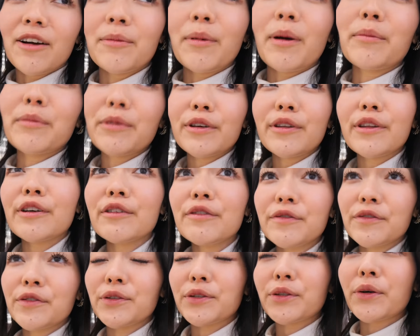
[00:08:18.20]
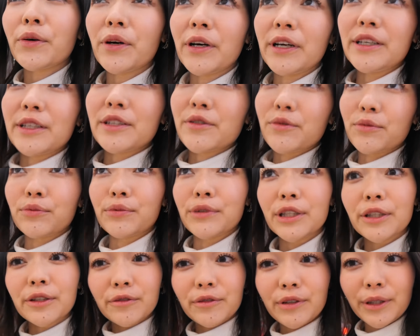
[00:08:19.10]
I remember the food court is
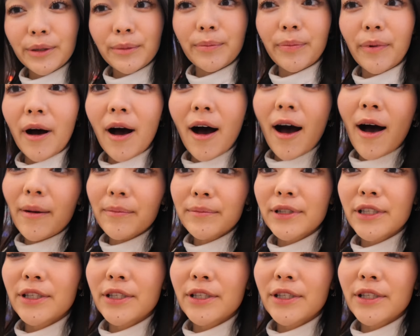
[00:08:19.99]
really really bomb,